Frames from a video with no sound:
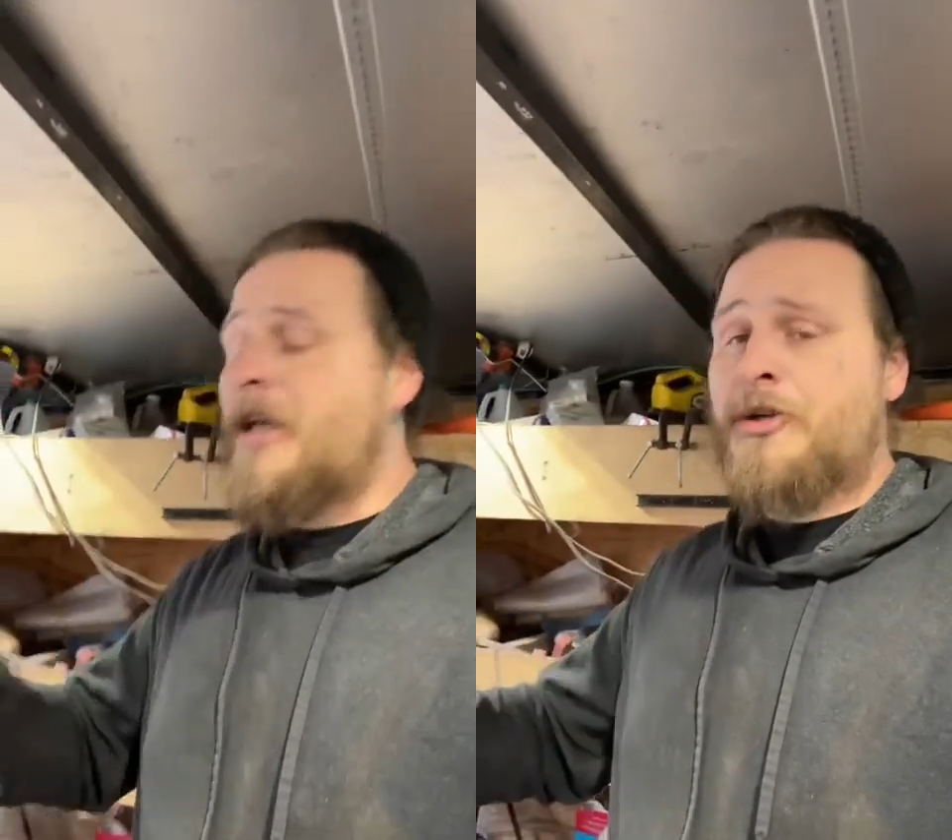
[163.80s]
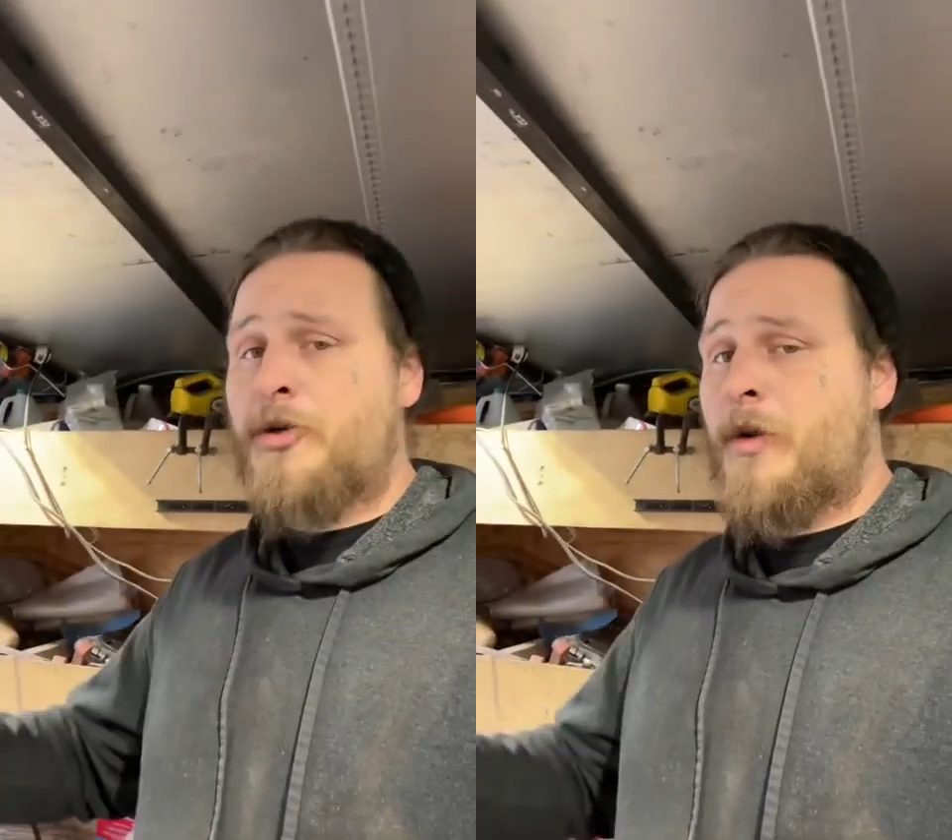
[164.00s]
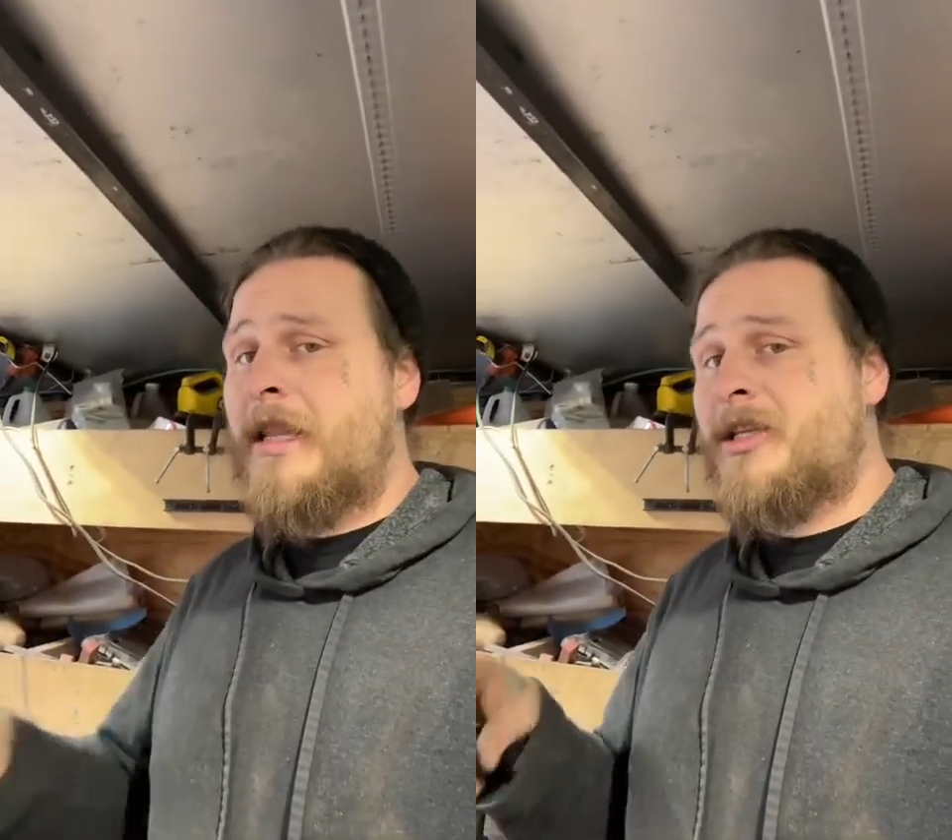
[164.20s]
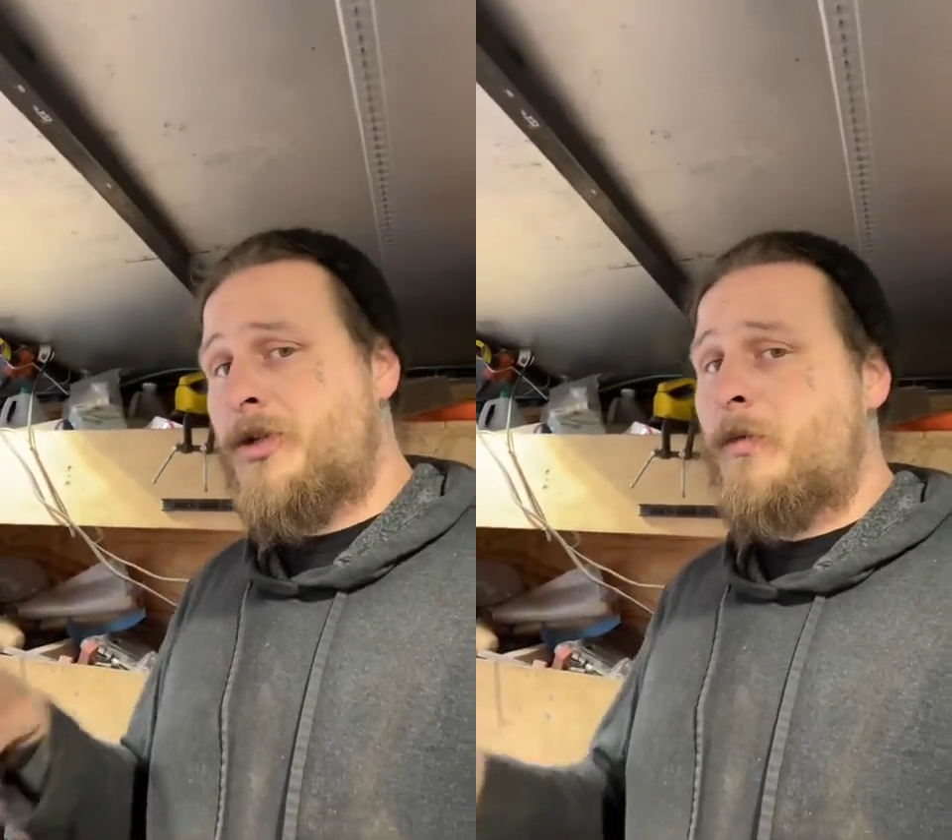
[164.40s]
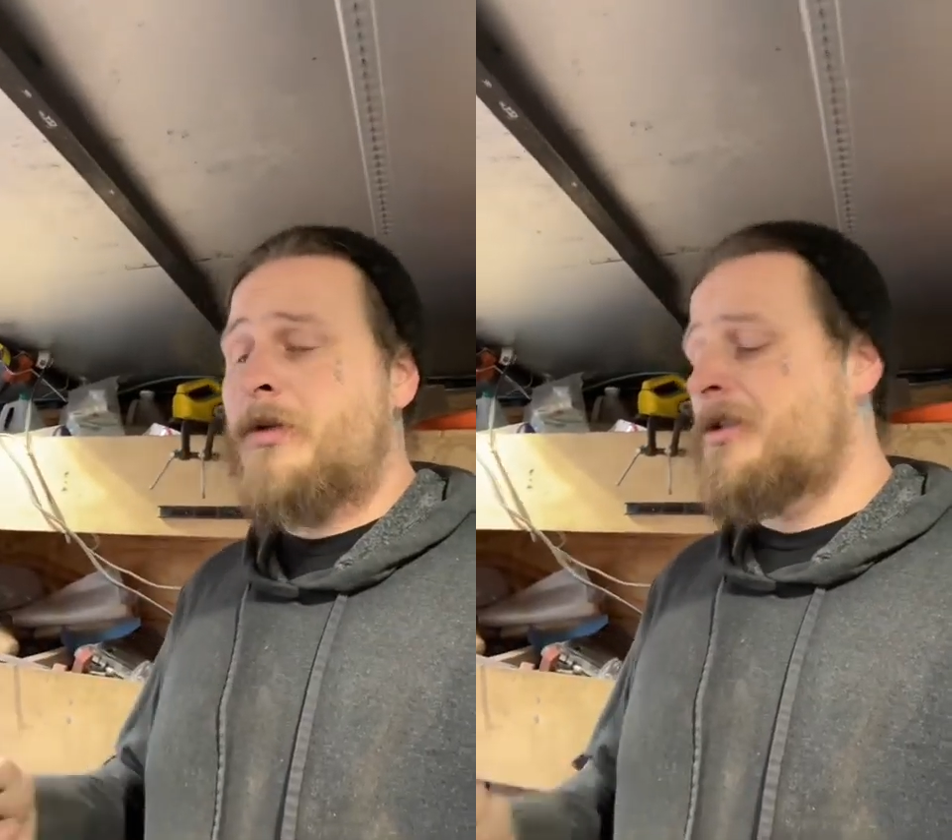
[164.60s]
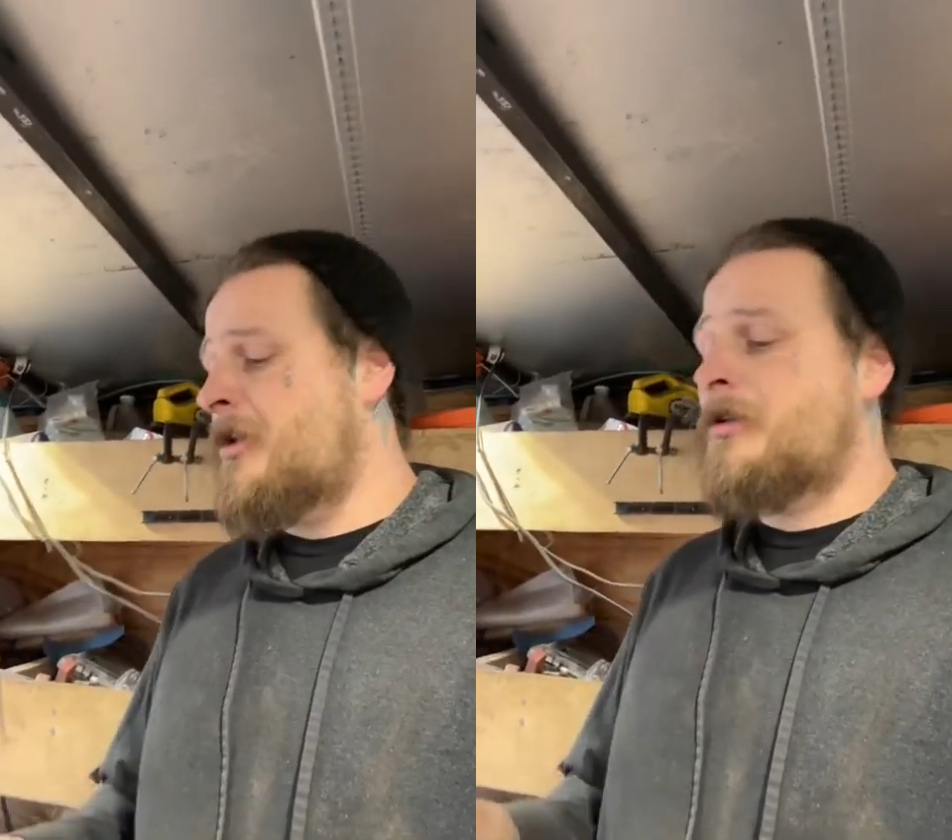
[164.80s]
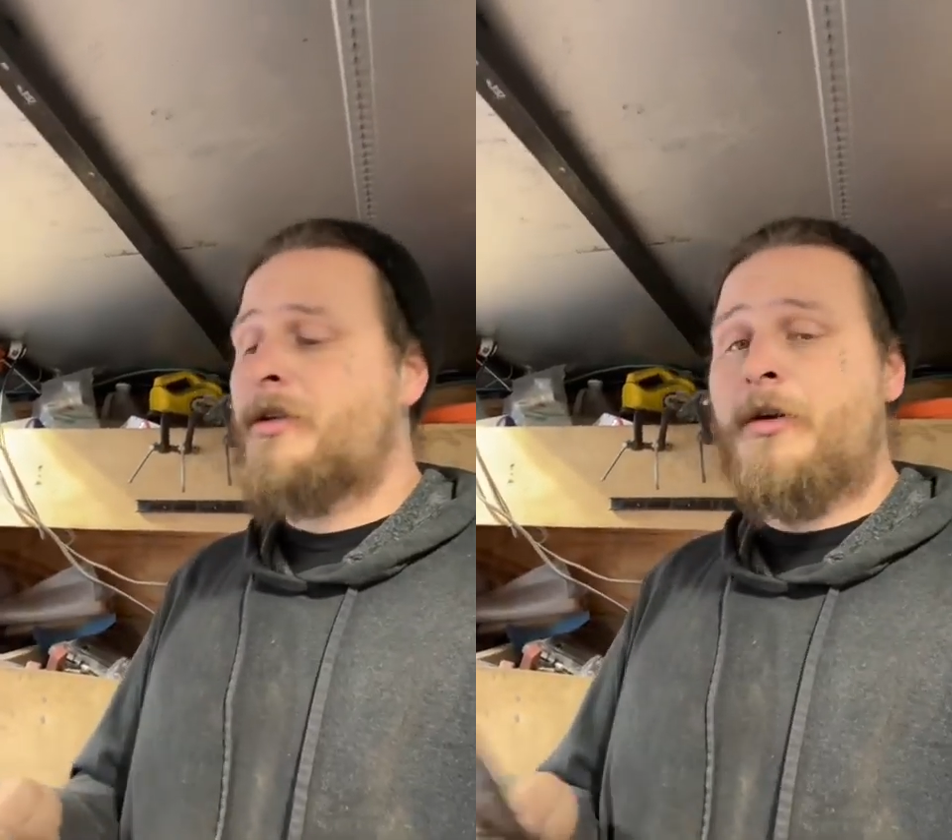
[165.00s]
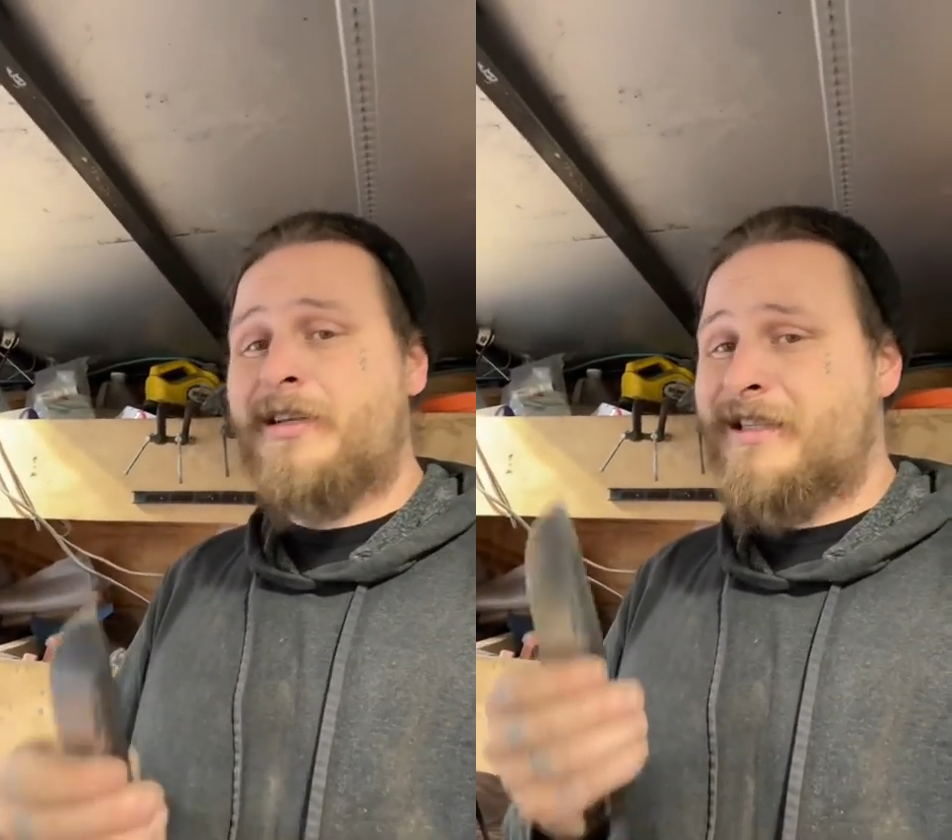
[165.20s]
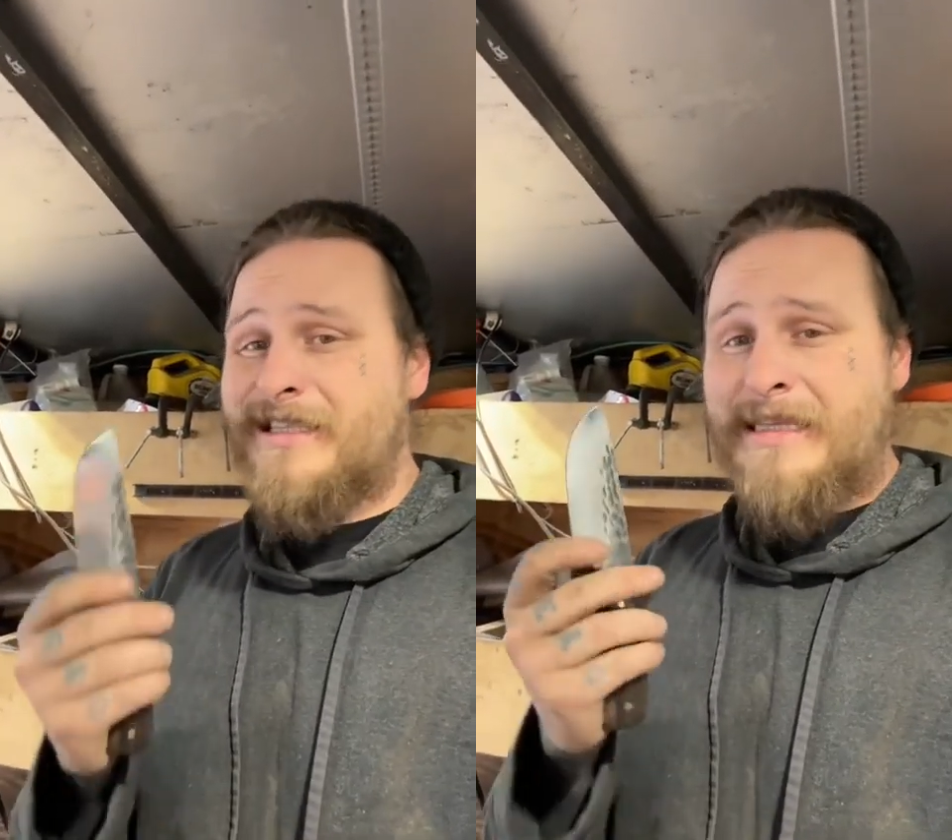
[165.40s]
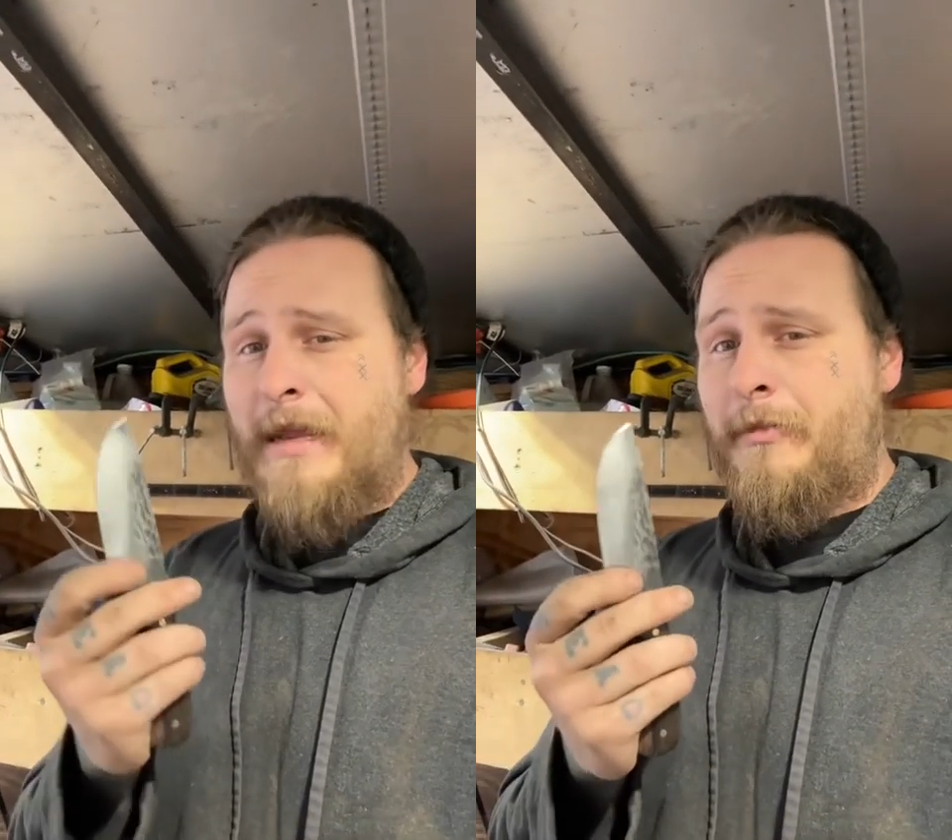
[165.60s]
doing this, you will start to notice the
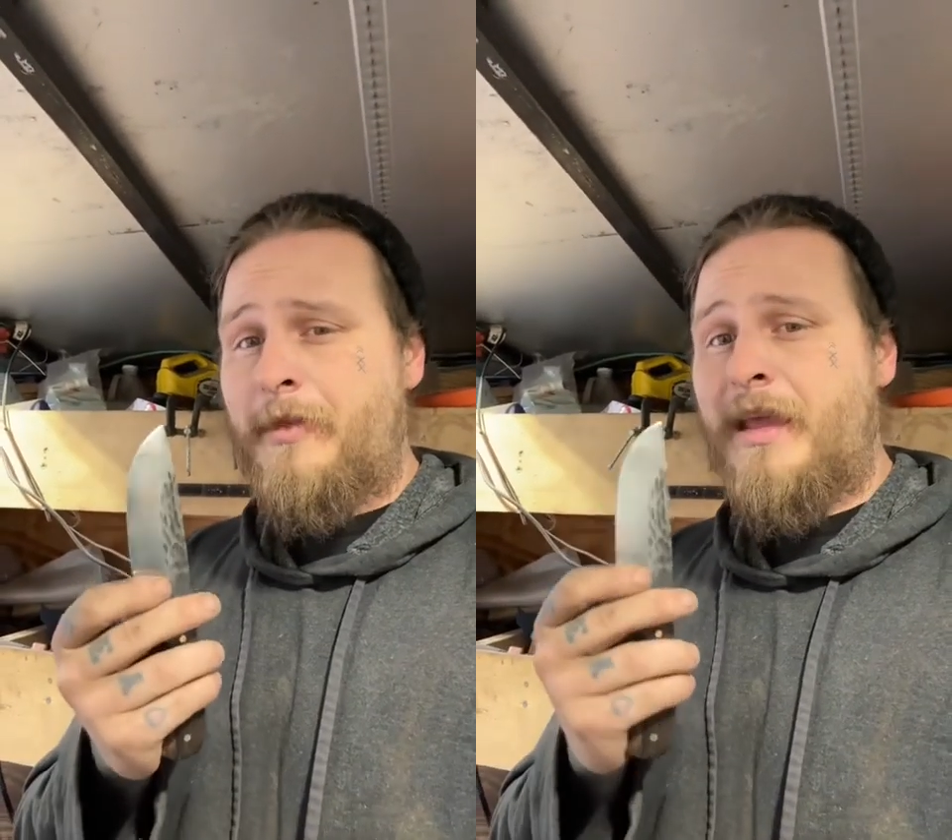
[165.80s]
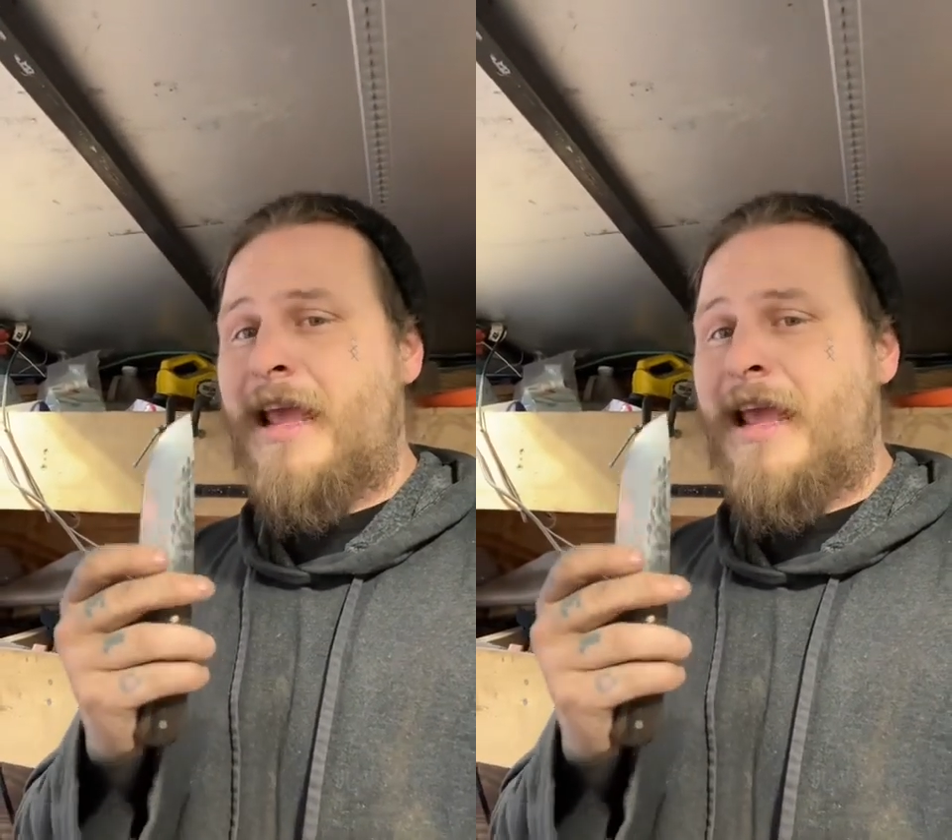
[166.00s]
same thing,